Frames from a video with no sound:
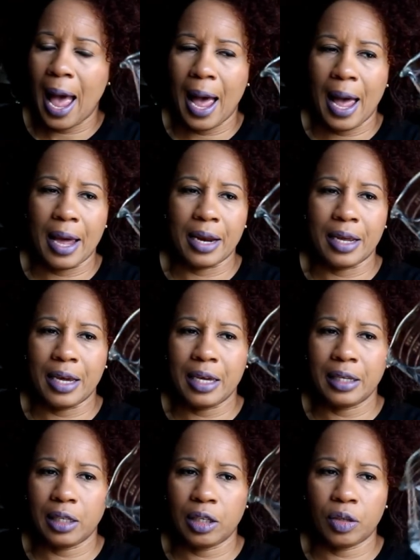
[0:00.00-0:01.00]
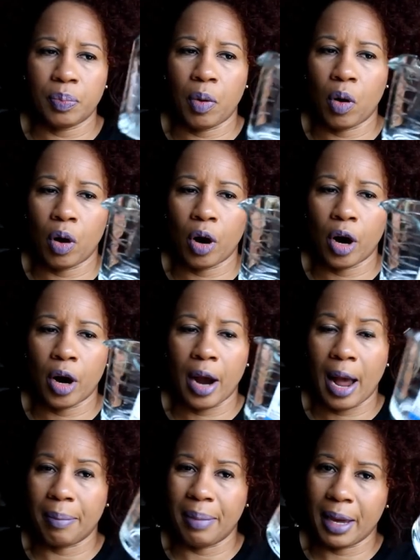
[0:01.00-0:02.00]
and easy to
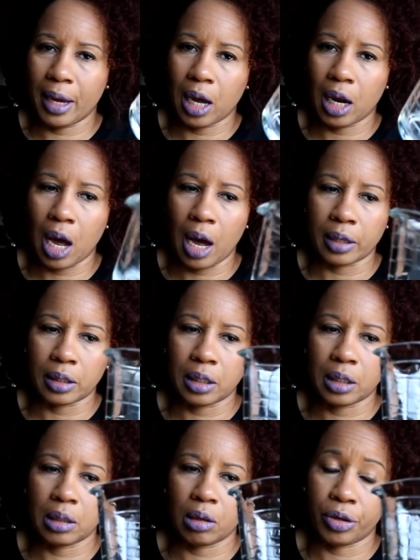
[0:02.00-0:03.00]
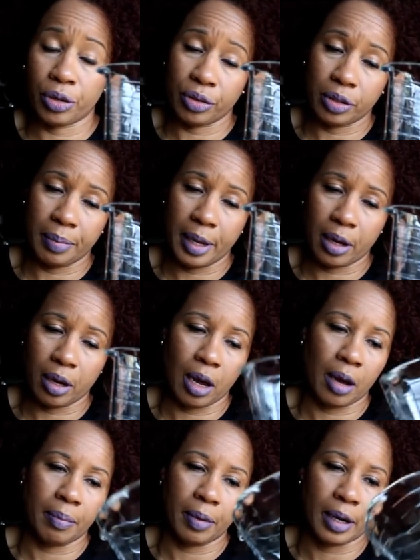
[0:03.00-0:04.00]
pour. I bake a lot or used to bake a
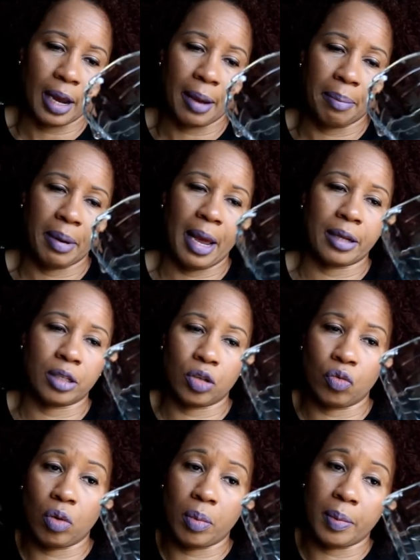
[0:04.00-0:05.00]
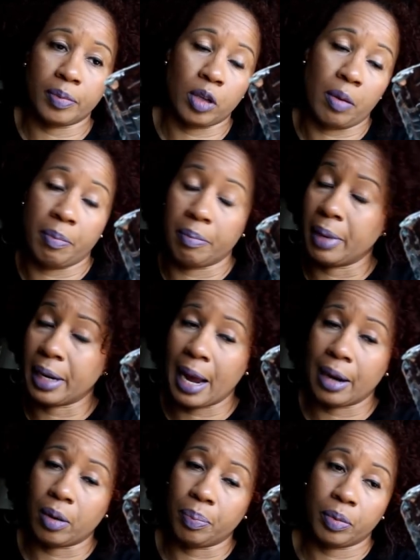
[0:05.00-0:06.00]
lot, but I plan to rub up some
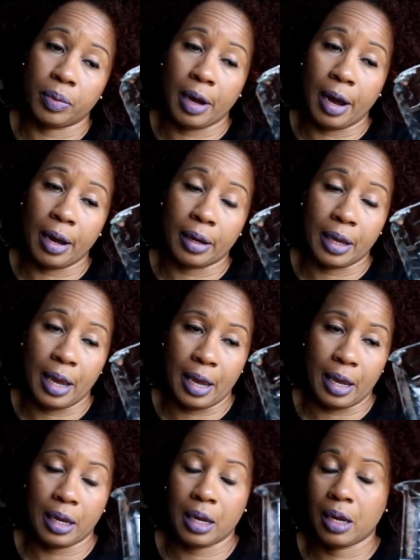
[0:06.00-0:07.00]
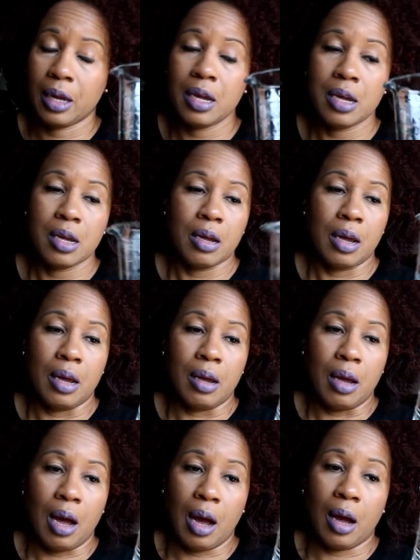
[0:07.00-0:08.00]
banana uh, cake
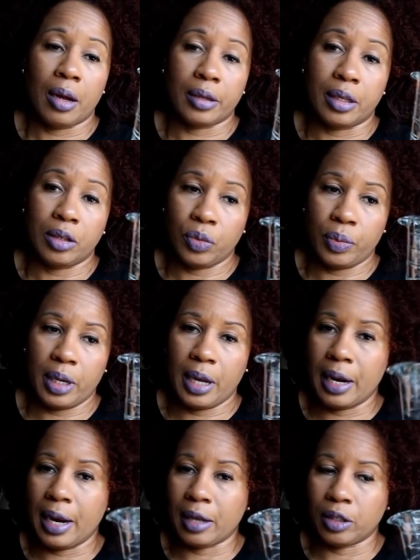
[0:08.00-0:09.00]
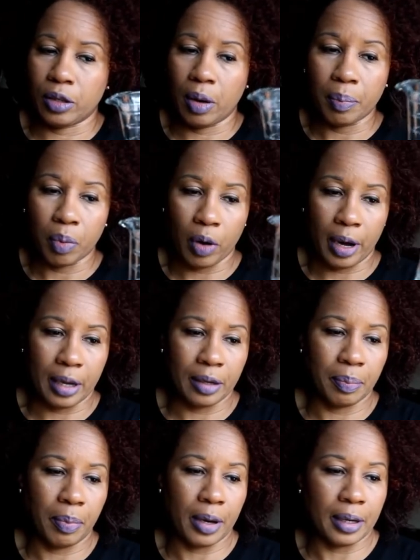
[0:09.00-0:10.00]
uh, this weekend at some
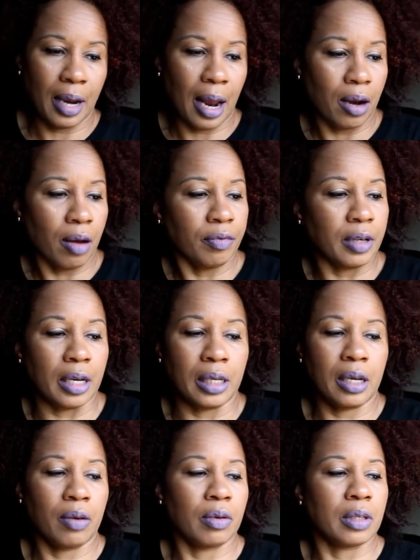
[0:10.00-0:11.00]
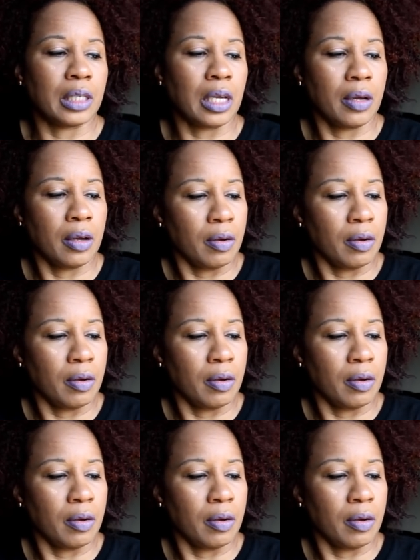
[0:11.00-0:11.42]
point, but I loved it. It was